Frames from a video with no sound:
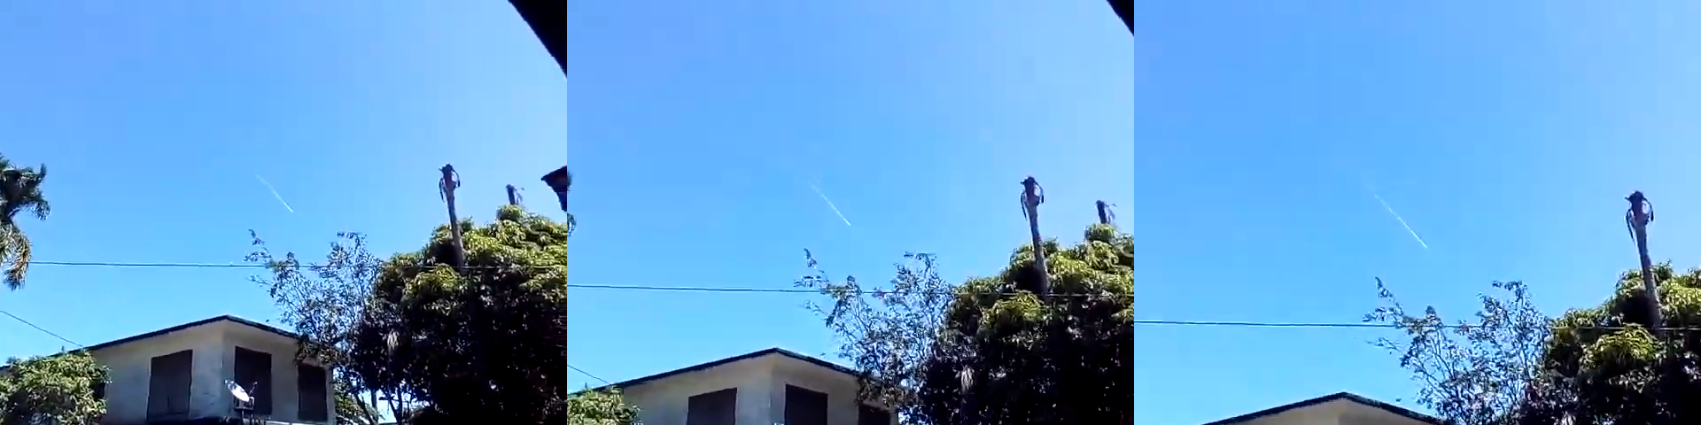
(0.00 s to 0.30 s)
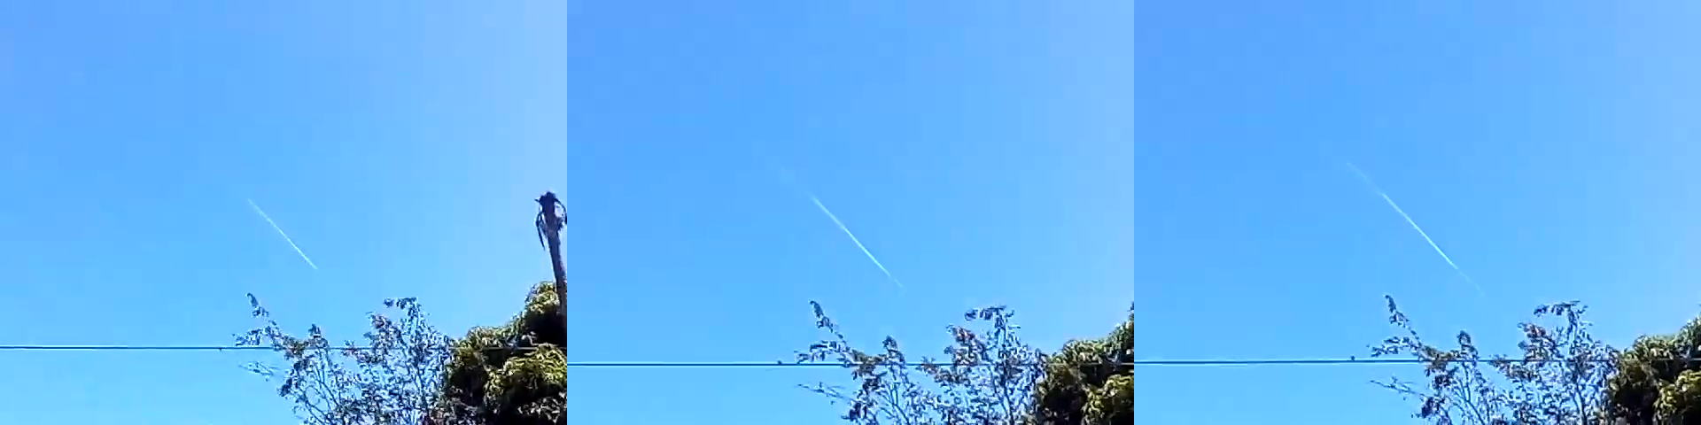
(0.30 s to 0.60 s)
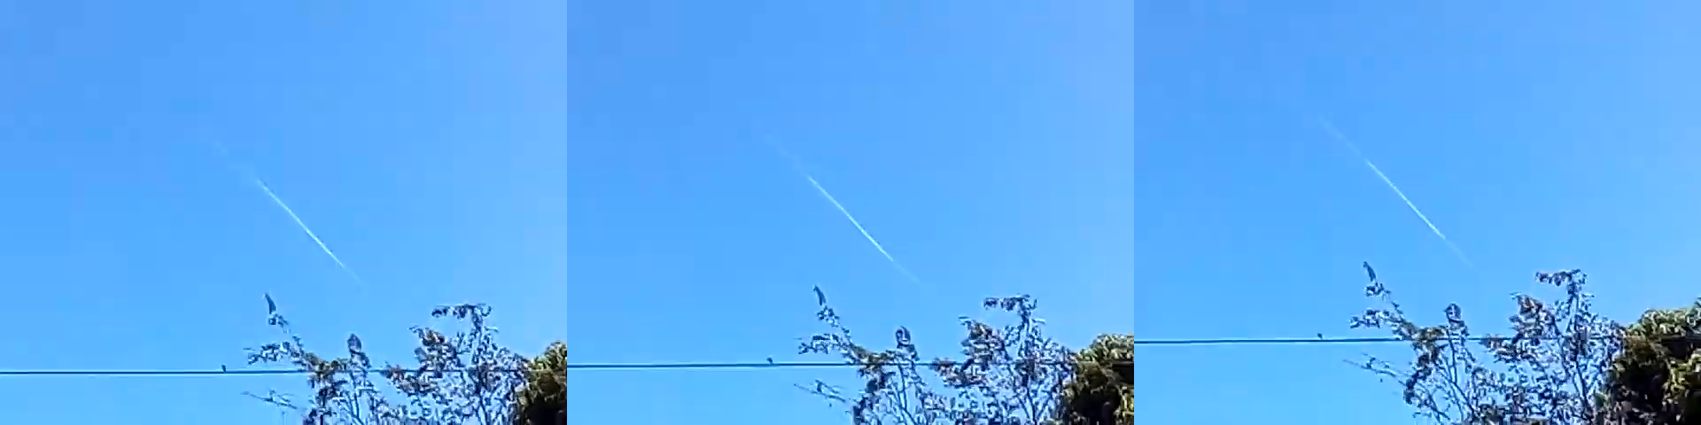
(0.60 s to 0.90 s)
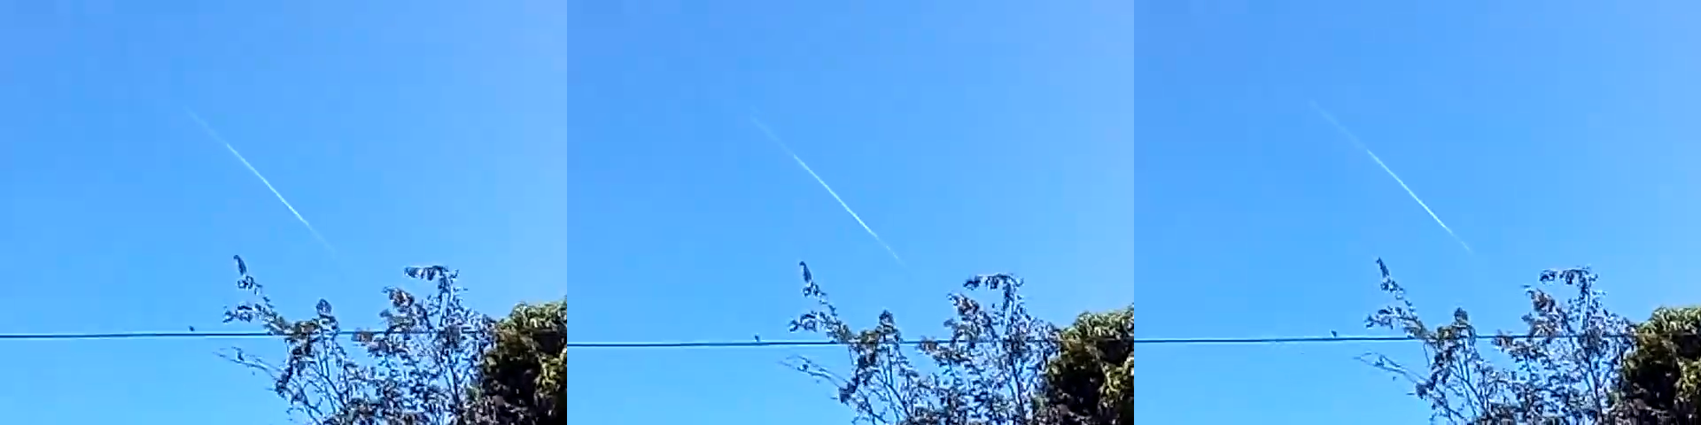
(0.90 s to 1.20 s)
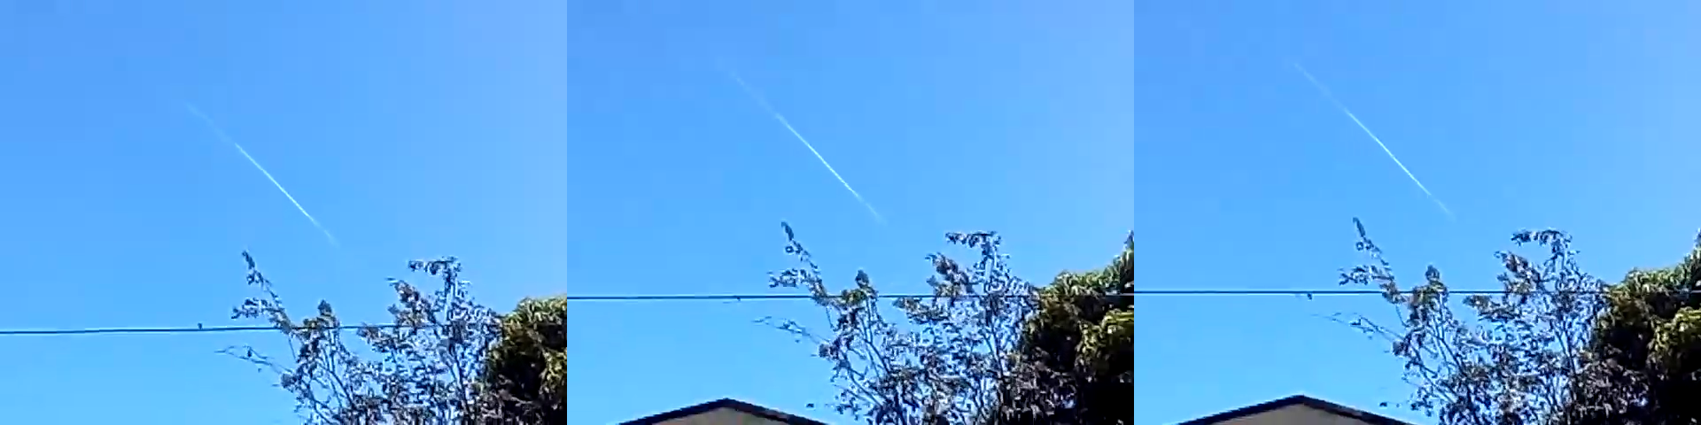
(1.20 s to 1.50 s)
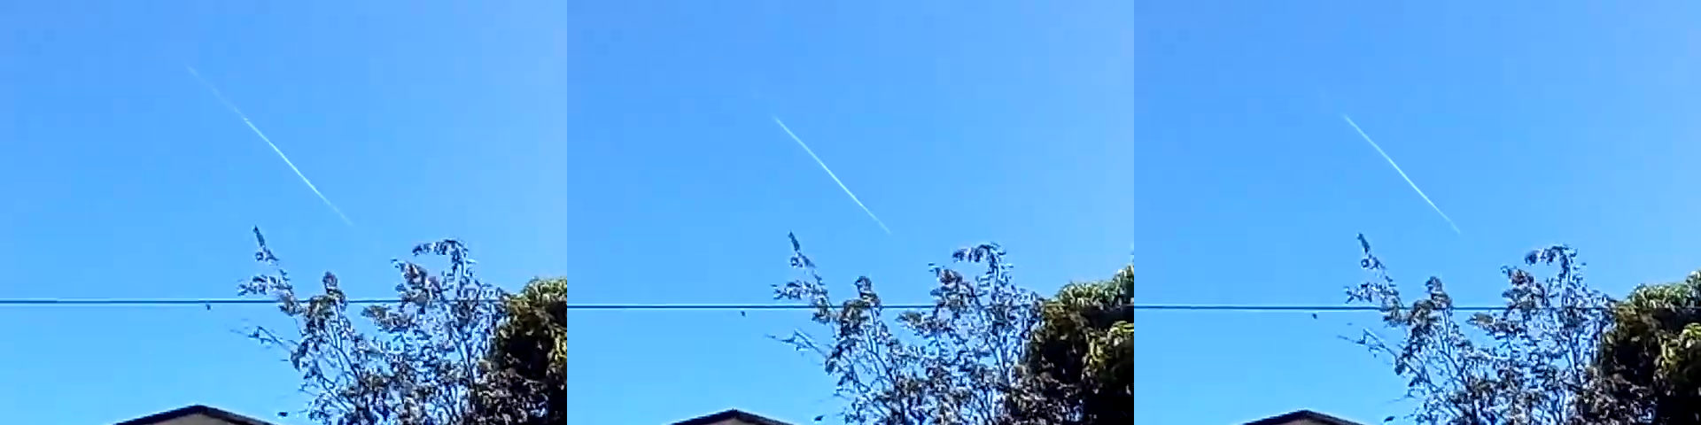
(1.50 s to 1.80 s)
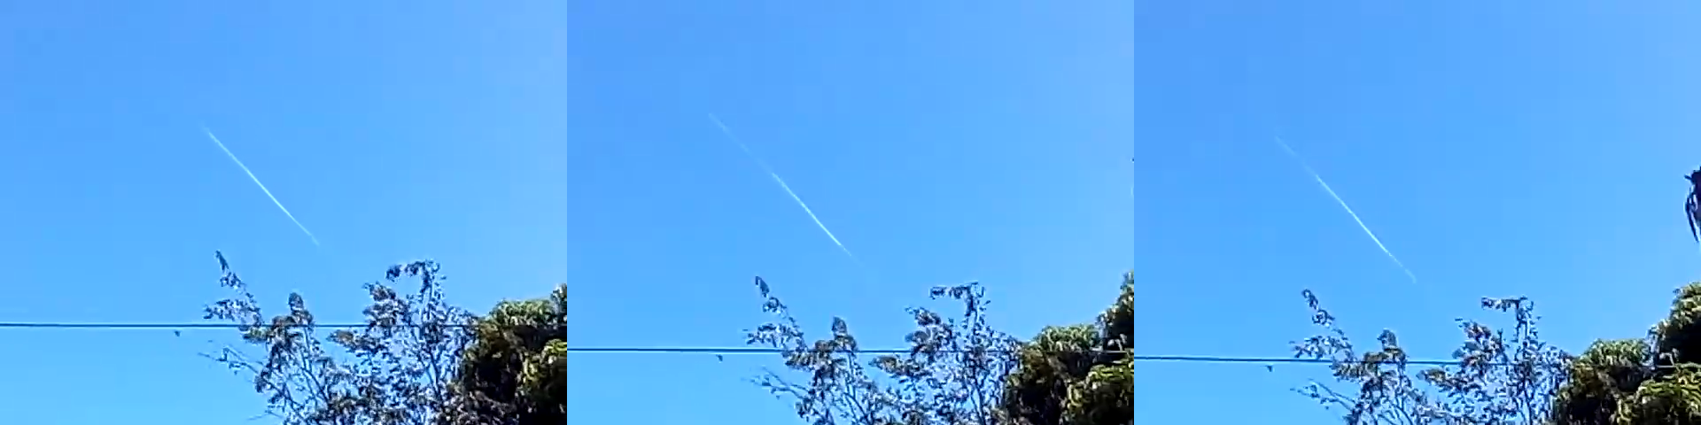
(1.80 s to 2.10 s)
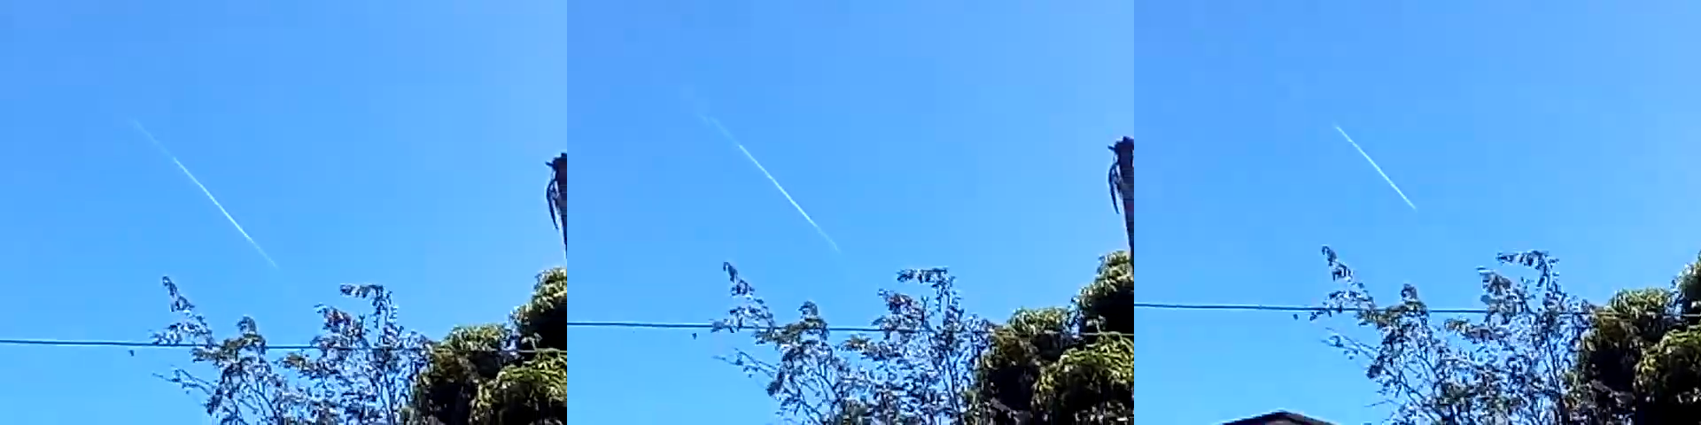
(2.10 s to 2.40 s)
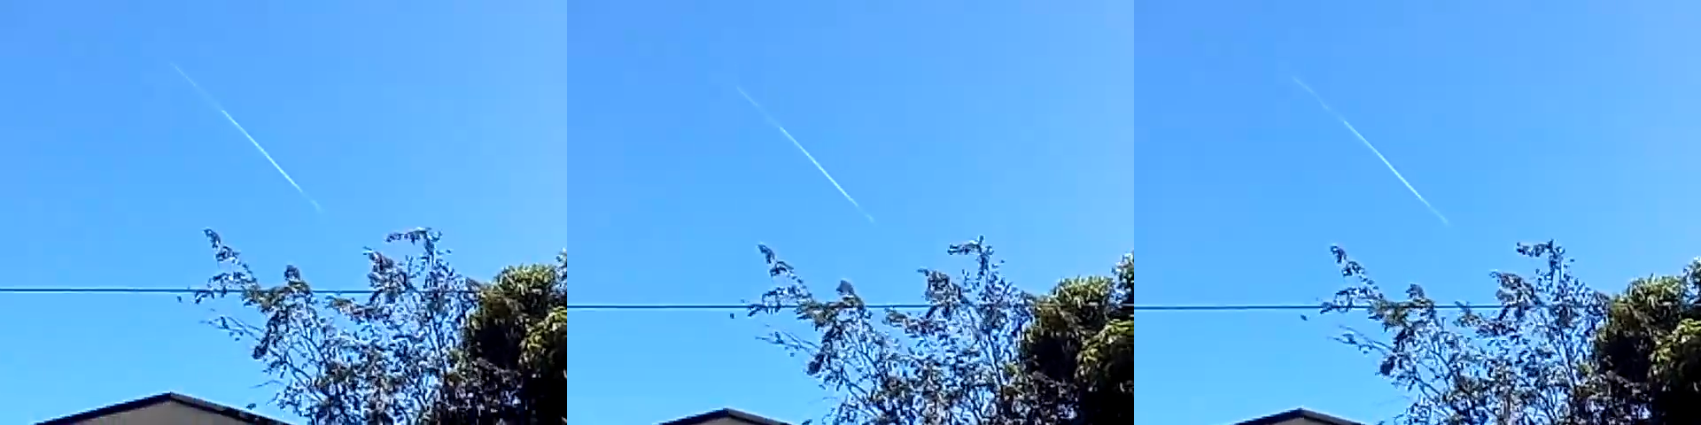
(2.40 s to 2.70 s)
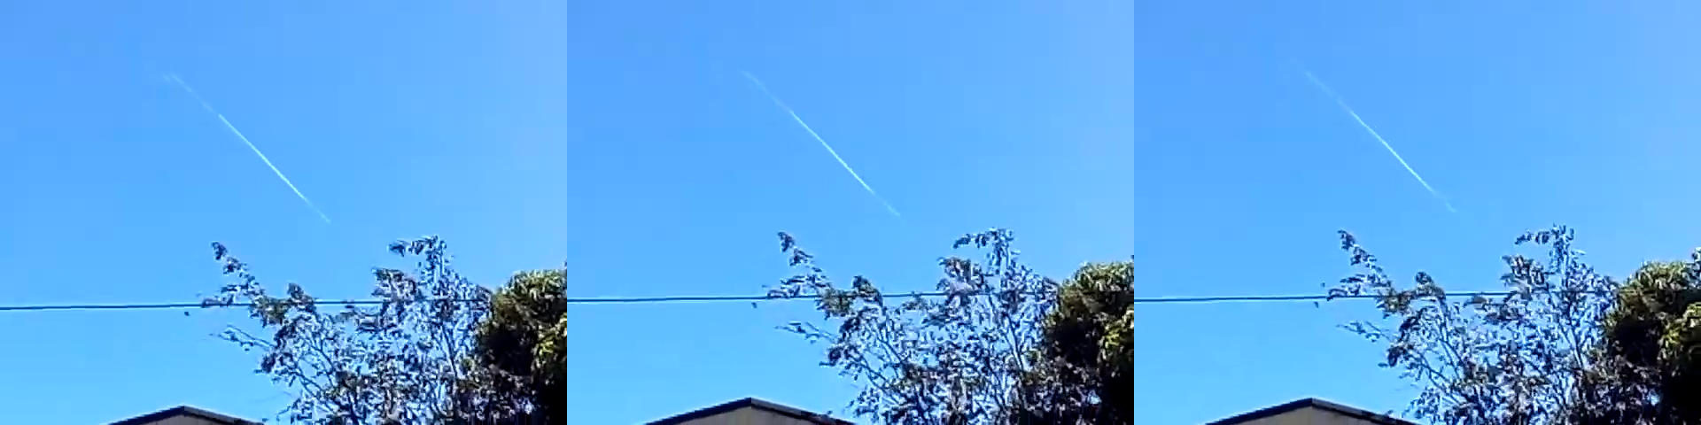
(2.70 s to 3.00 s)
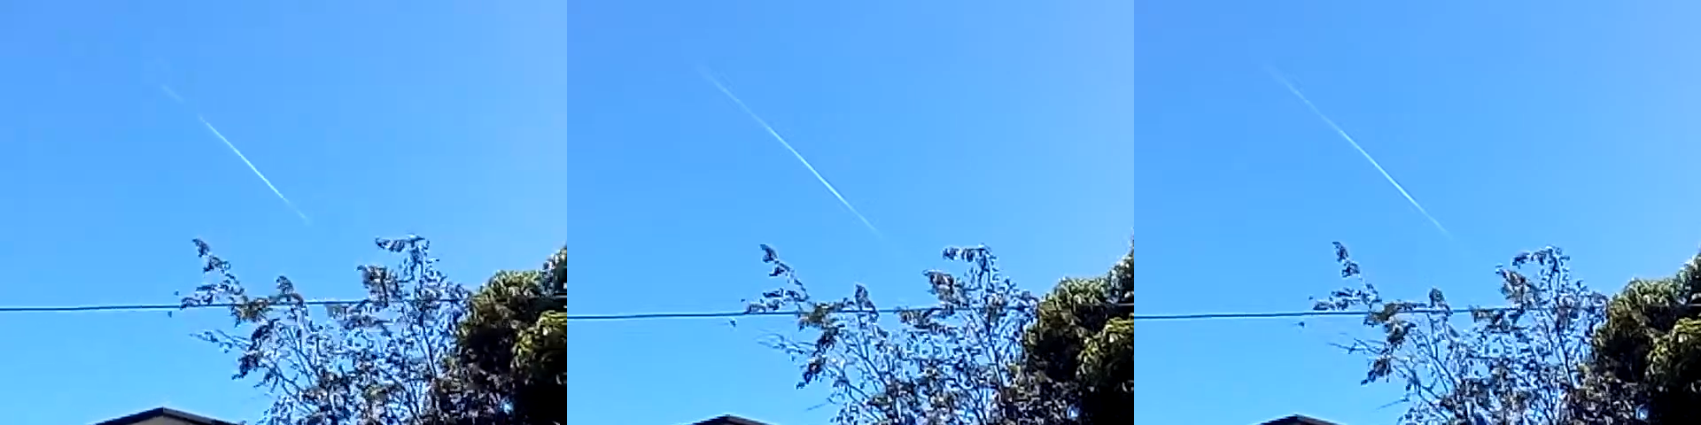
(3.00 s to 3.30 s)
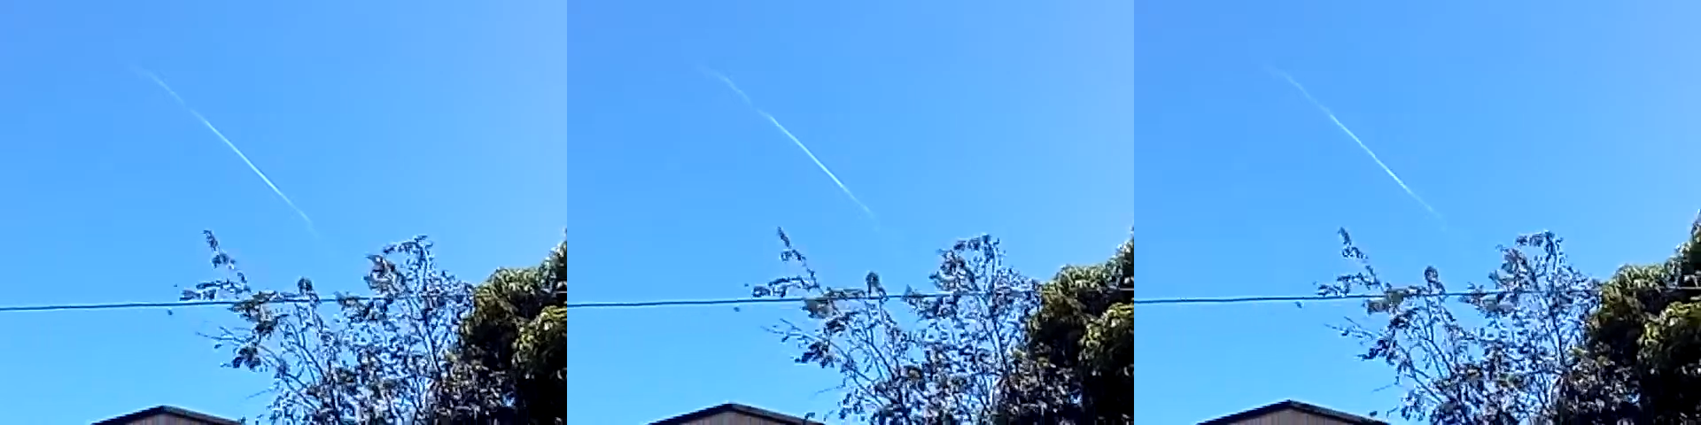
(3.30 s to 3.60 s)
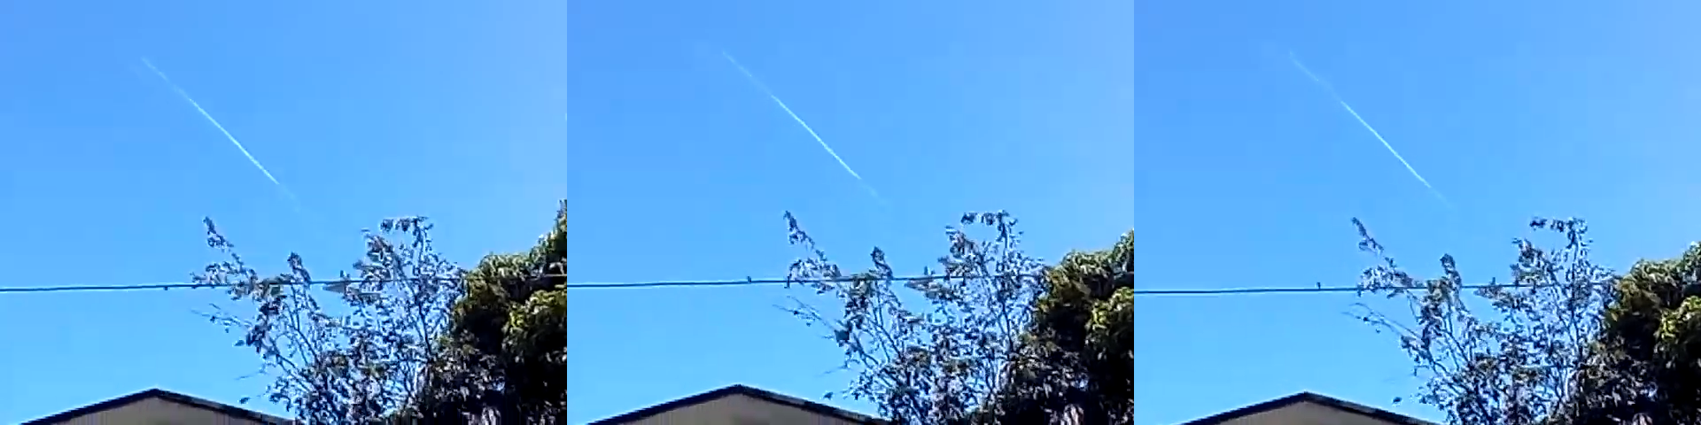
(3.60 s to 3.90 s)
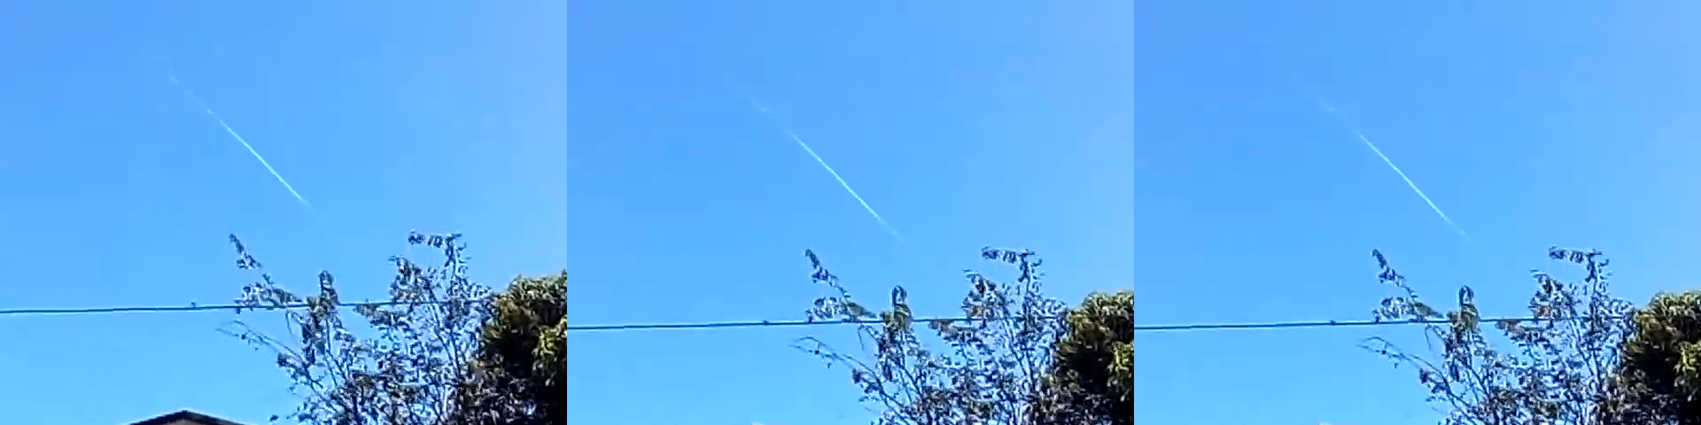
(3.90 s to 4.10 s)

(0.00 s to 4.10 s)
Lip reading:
Nobody's mouth can be seen.